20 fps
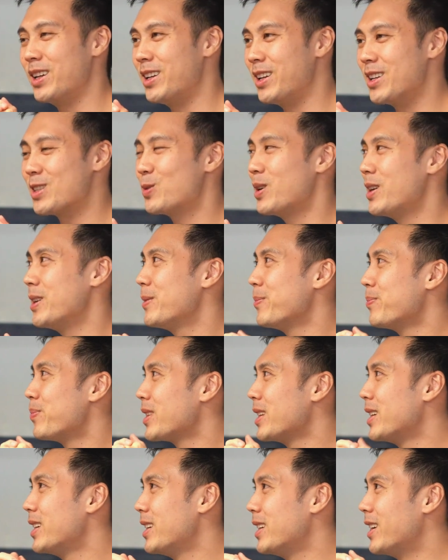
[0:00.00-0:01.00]
And that's why
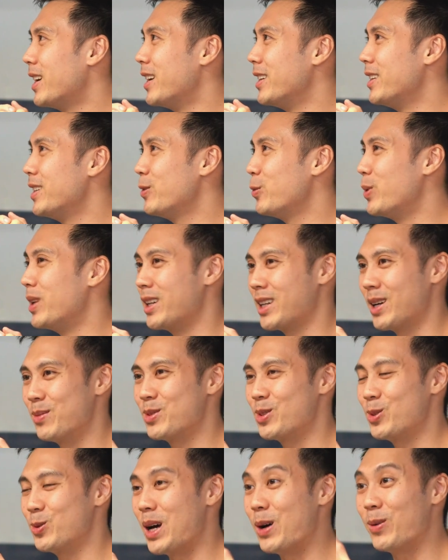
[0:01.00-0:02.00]
I think when it
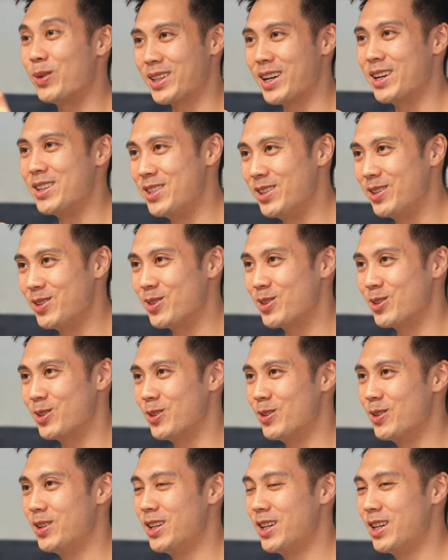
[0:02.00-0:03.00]
comes to advertising
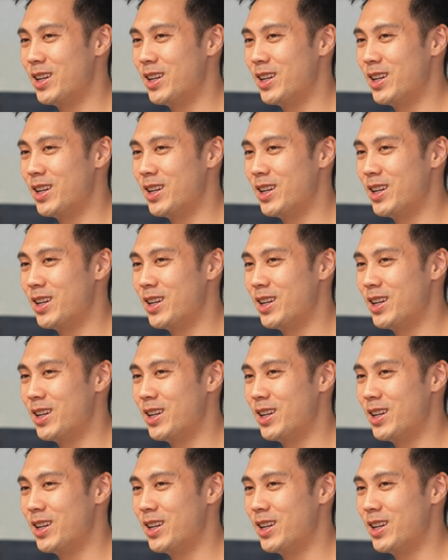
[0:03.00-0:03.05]
also,